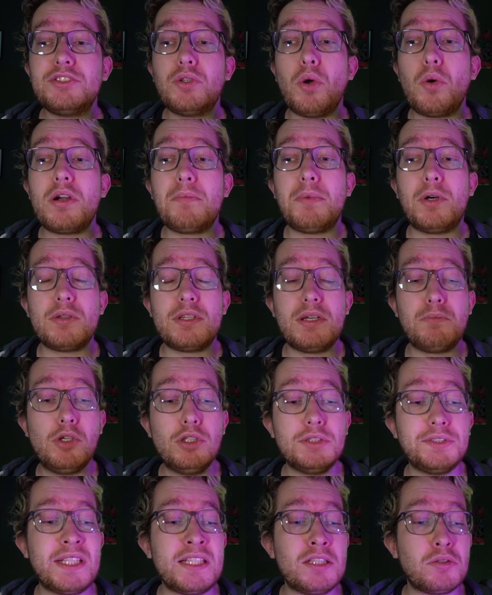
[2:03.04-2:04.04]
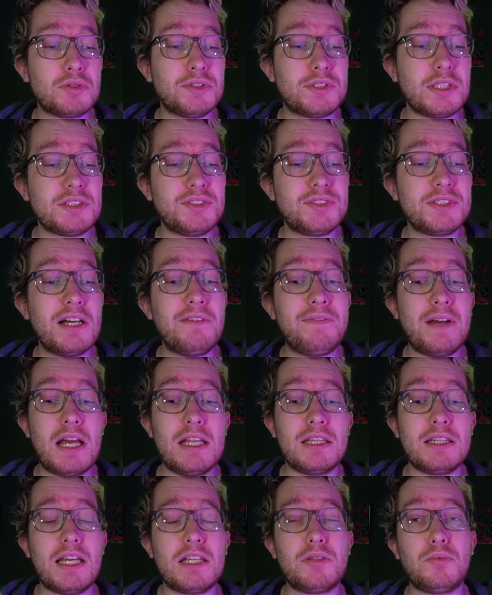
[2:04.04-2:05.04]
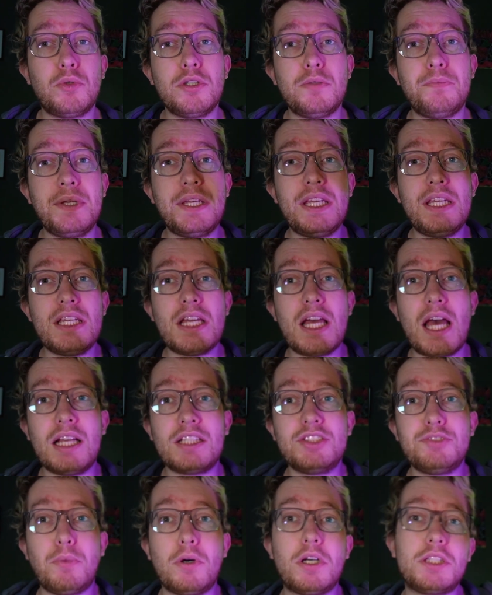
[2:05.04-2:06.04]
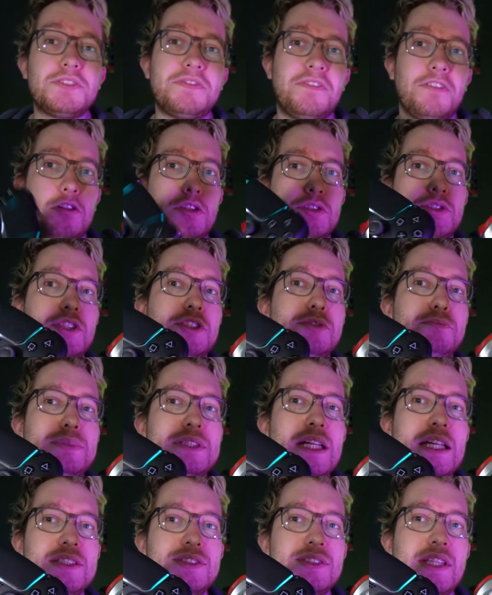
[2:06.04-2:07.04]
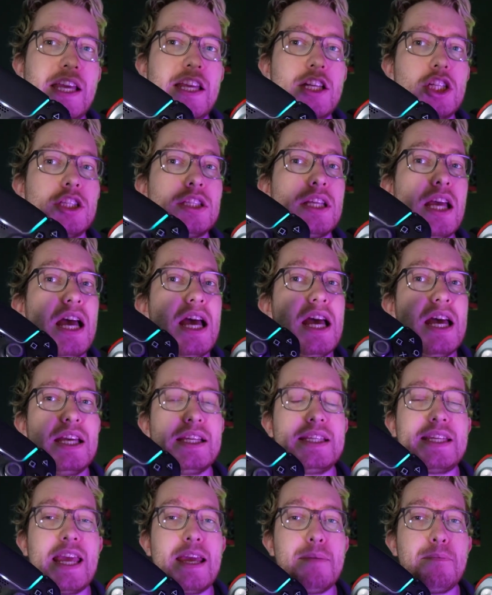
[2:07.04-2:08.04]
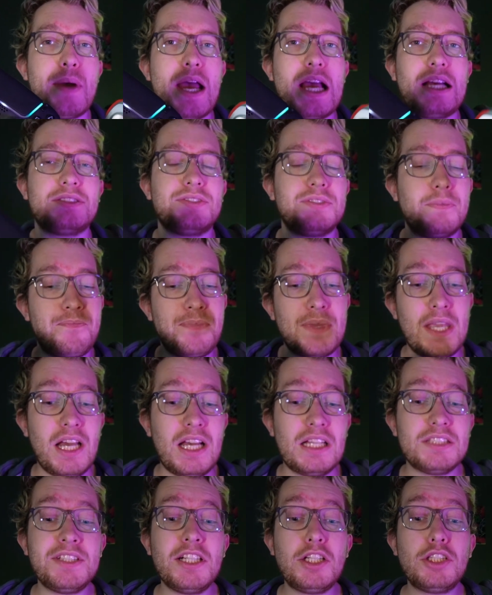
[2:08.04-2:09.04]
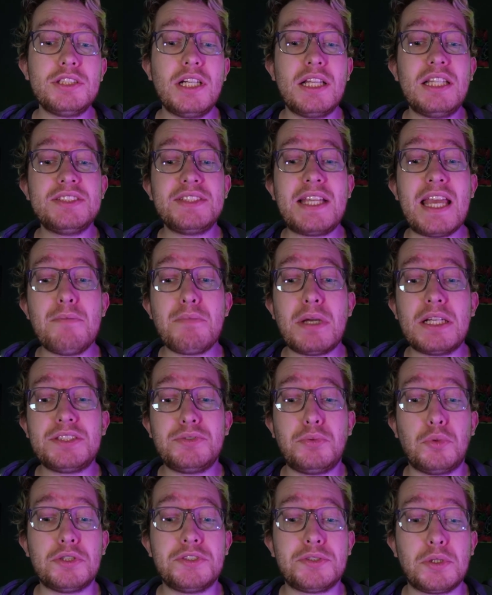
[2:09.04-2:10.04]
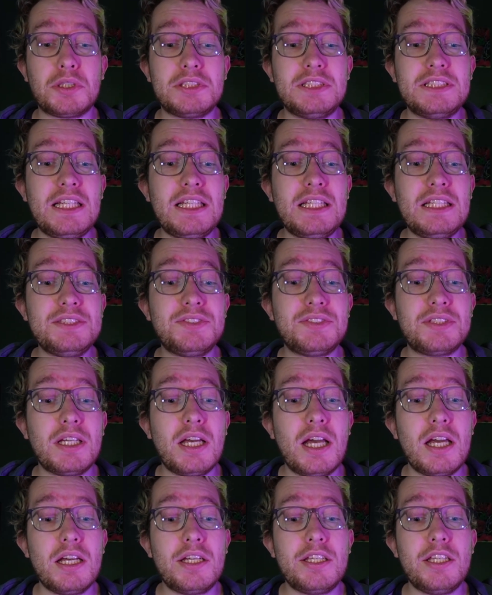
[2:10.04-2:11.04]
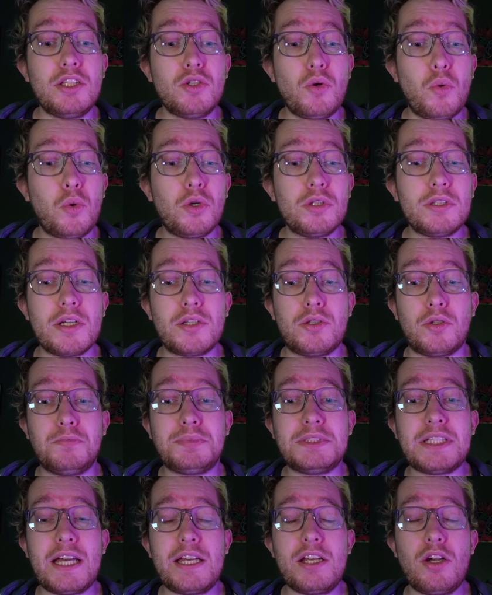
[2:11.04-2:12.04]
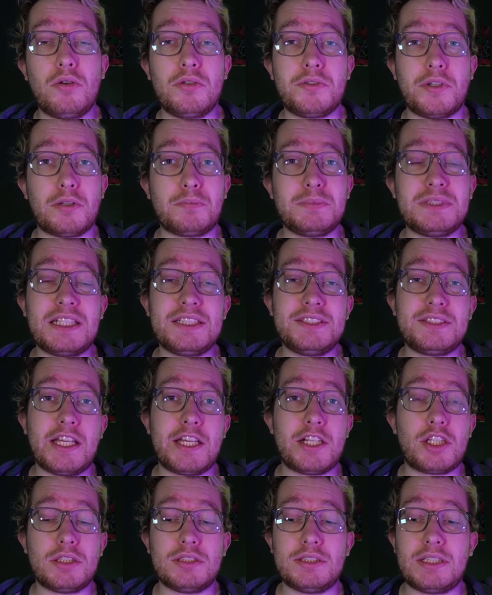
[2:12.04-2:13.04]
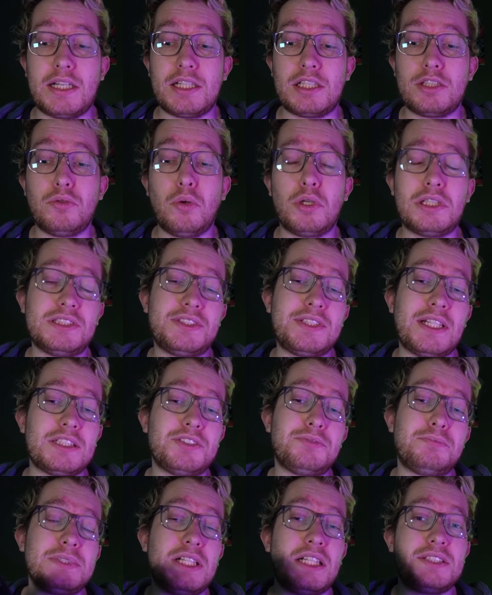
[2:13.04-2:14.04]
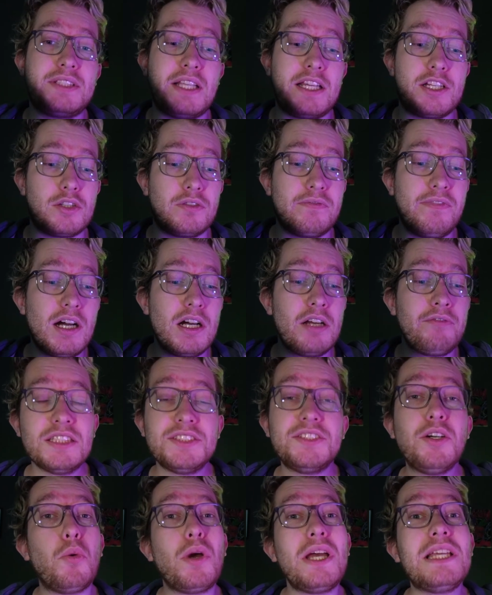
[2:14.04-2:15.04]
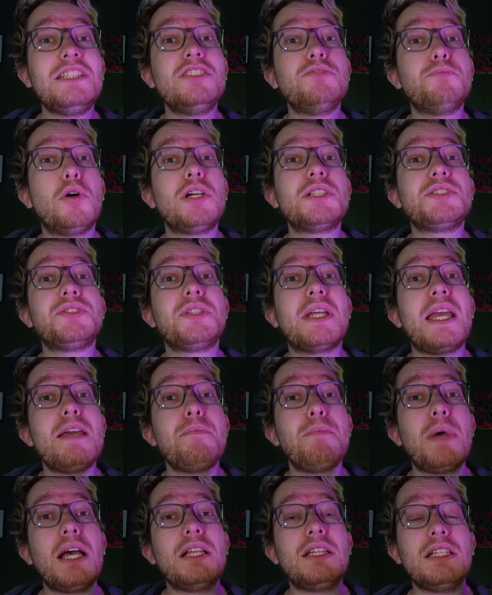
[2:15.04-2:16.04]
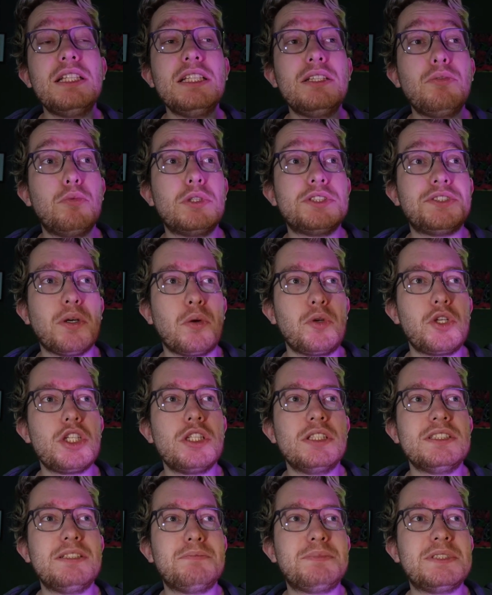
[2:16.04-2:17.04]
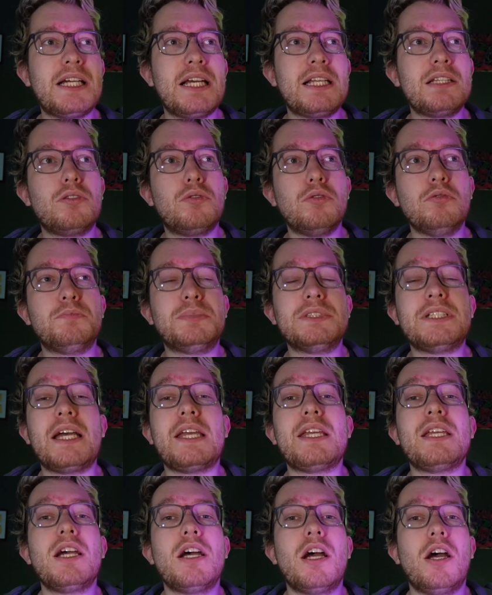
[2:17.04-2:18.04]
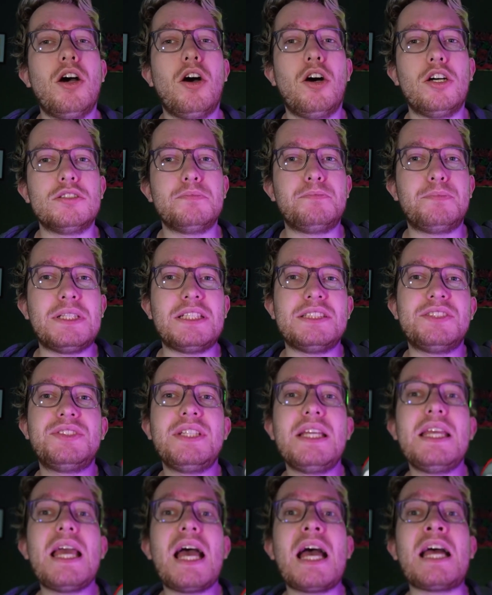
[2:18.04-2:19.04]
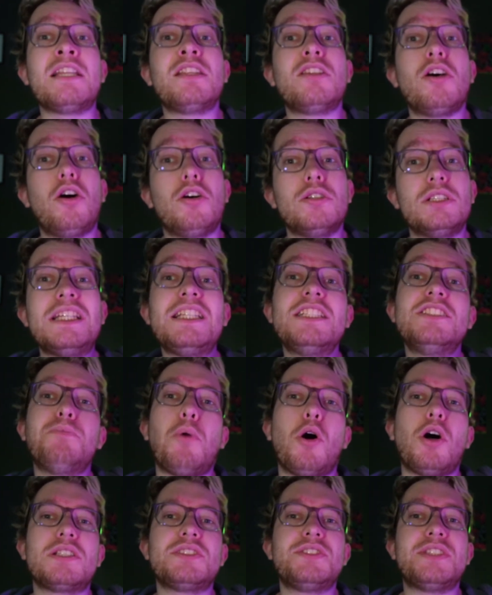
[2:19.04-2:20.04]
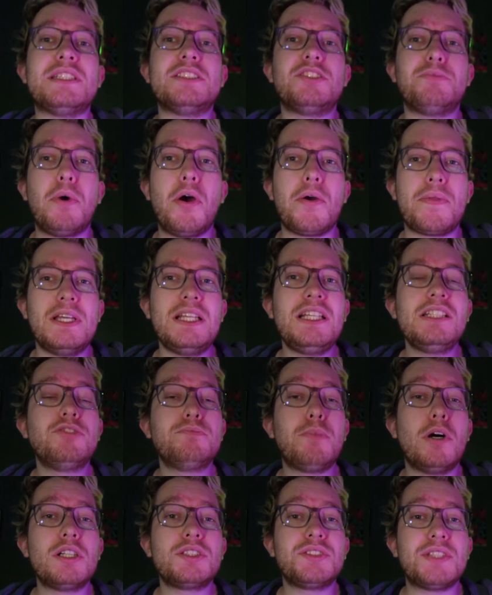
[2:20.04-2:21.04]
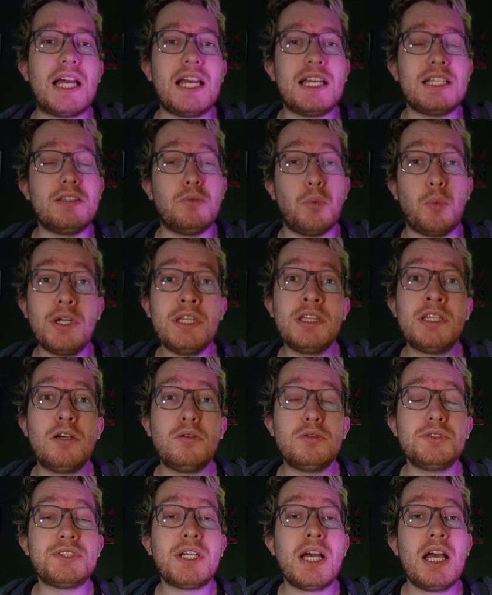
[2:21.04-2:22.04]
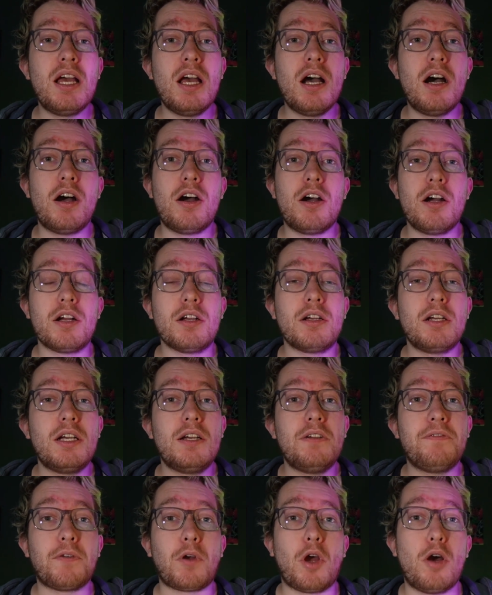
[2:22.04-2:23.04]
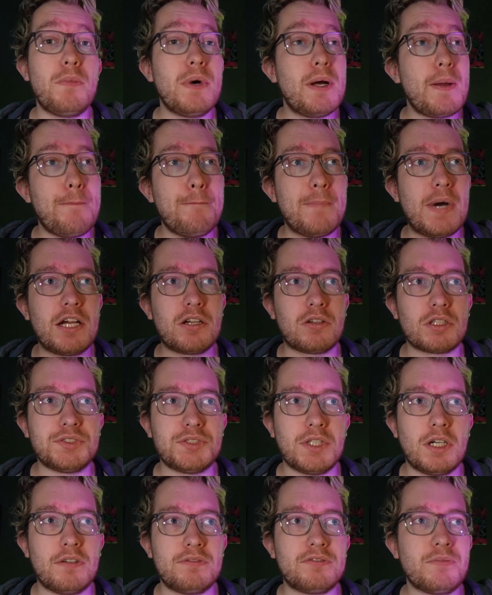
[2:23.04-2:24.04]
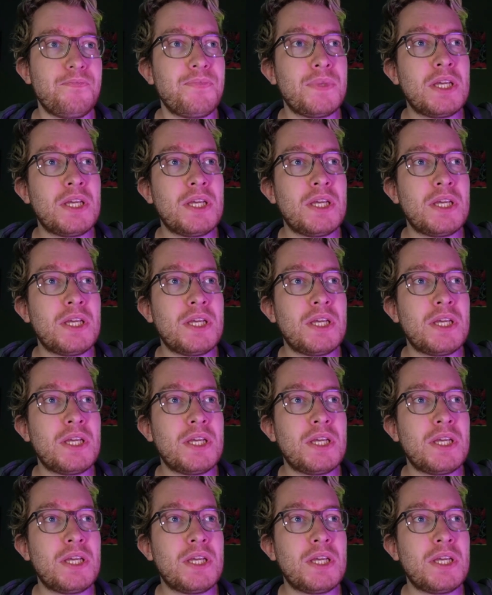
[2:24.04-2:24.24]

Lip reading: talk about the most interesting stuff, and that would be Xbox versus PlayStation gamepads. Essentially, this gamepad was released in order to play on your PlayStation like DualSense PlayStation 5. So Xbox gamepad, it was originally planned to play on PC and on Xbox, since both Xbox and Windows are from Microsoft.